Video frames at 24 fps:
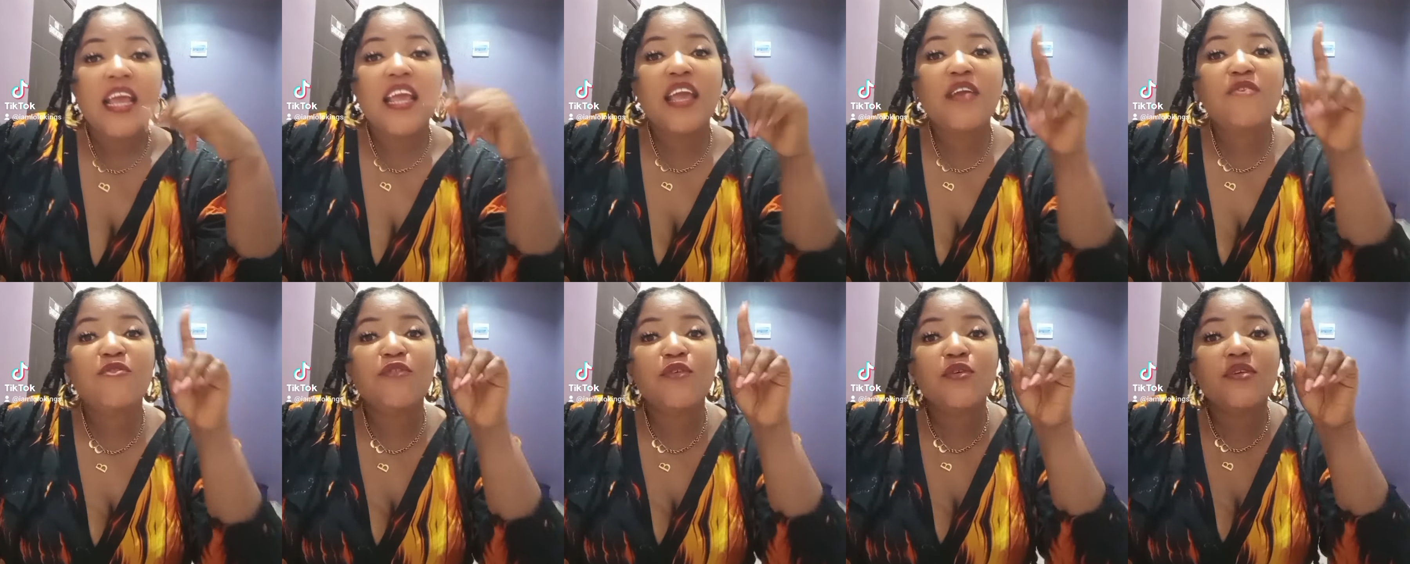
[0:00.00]

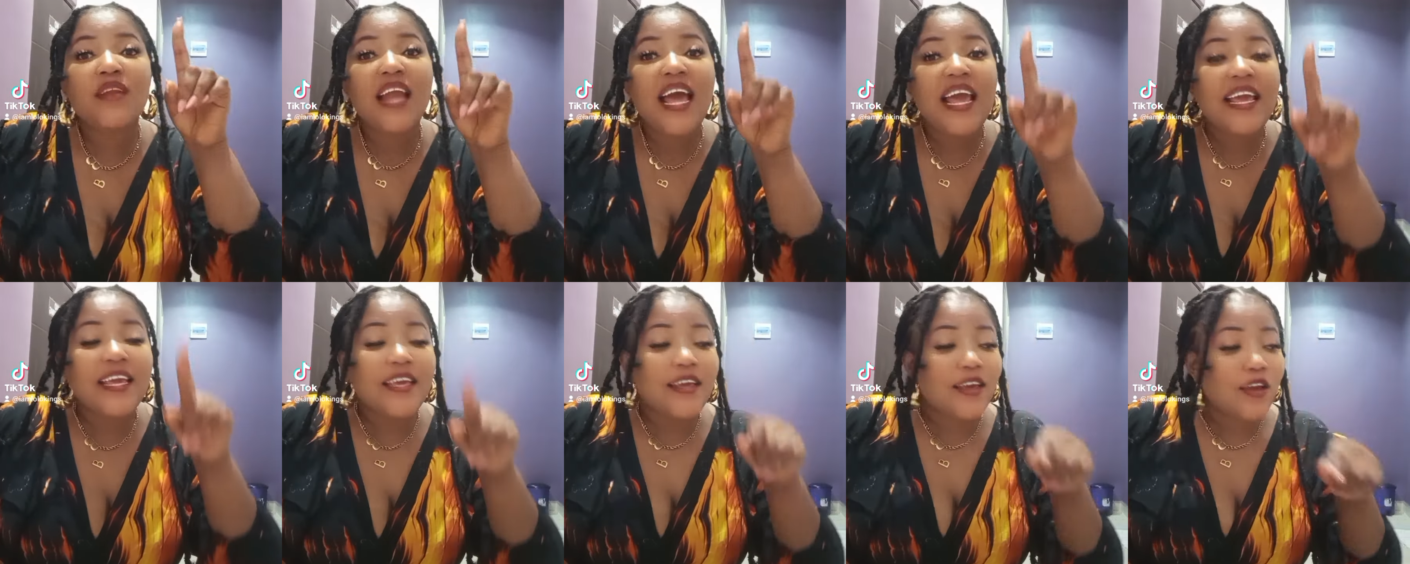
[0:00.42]
If you
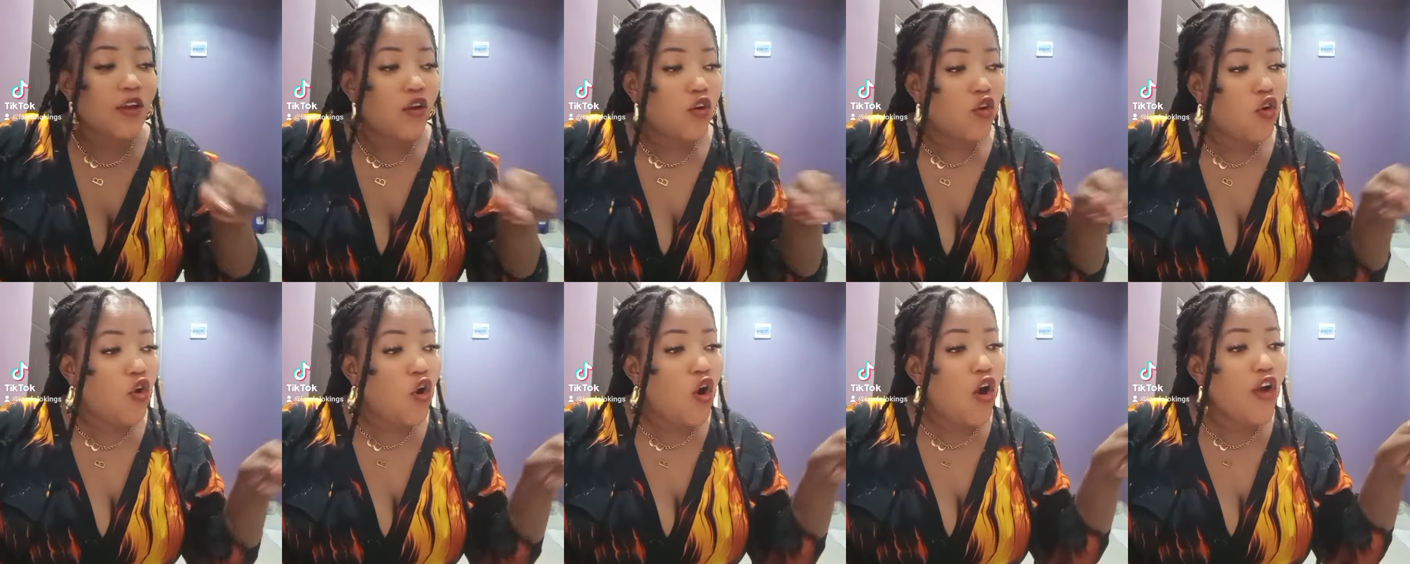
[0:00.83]
like,
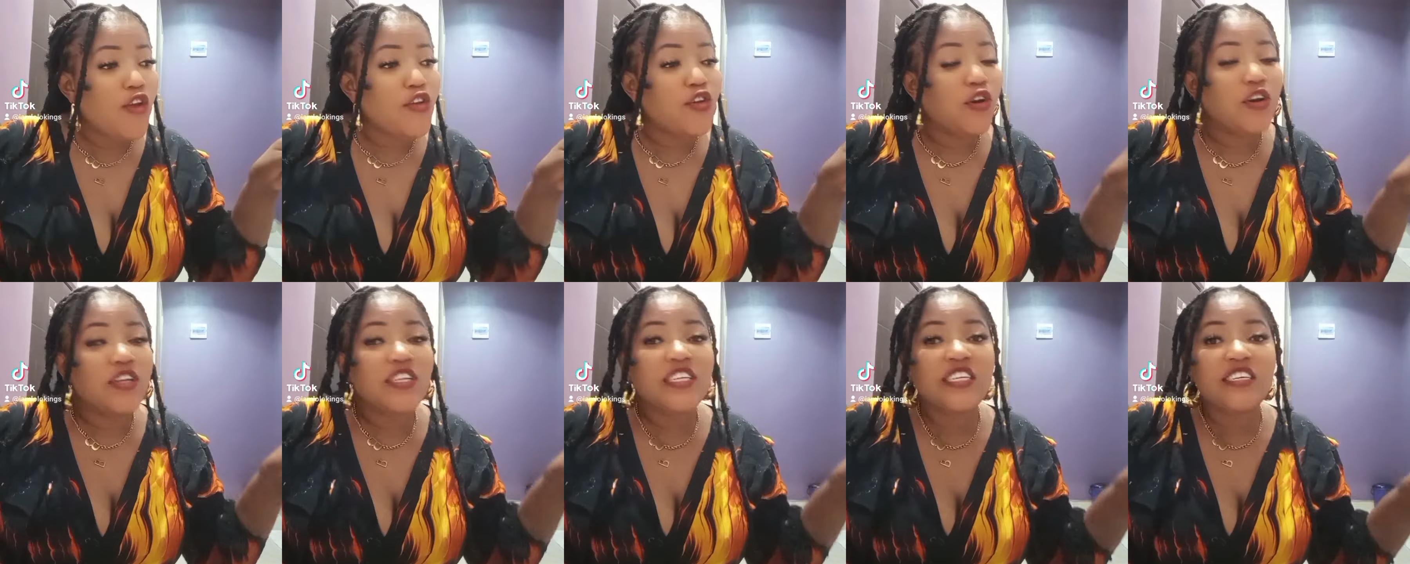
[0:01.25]
go on
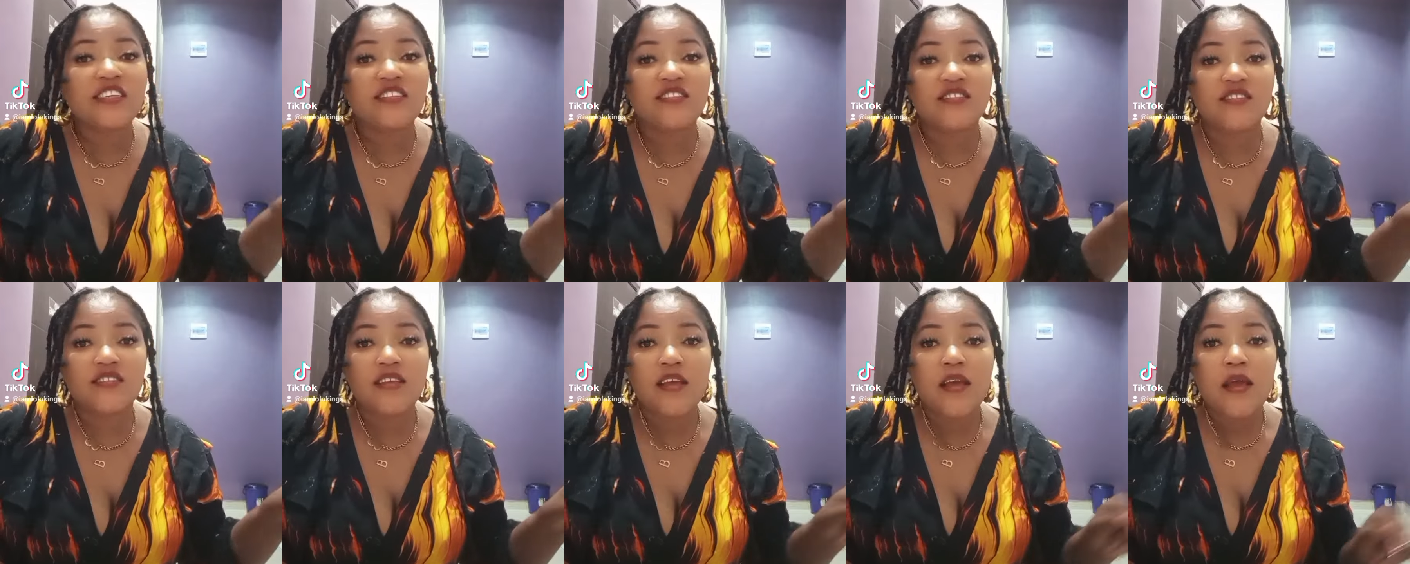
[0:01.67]
your
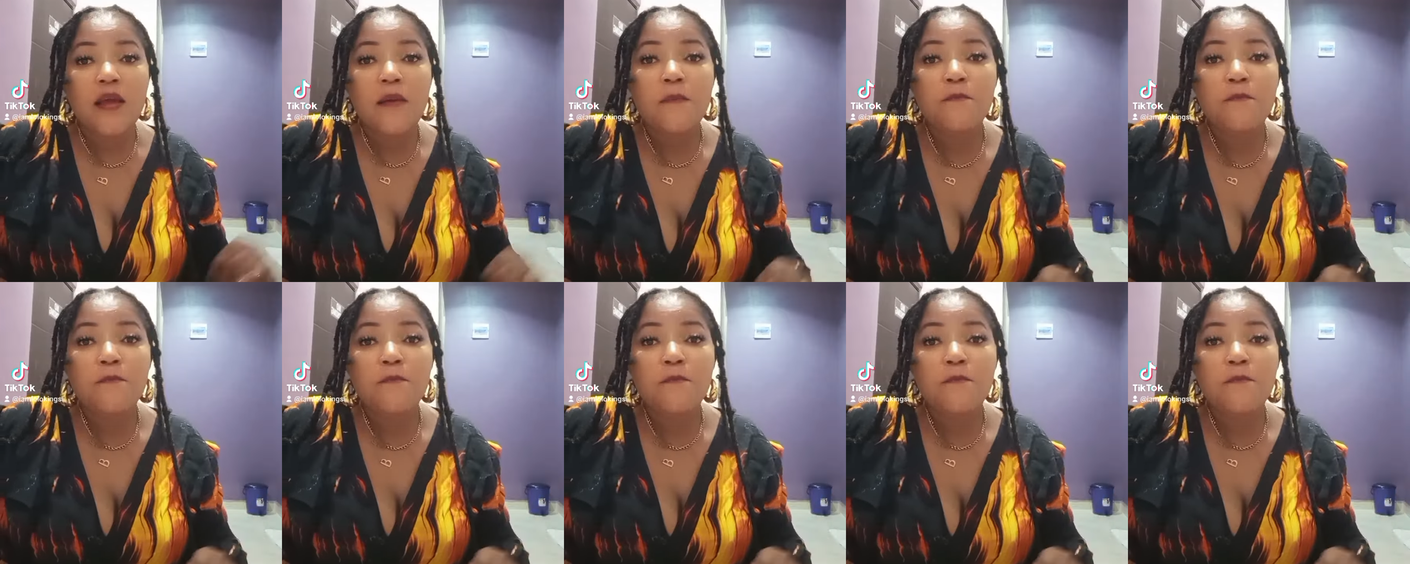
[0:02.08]
knees.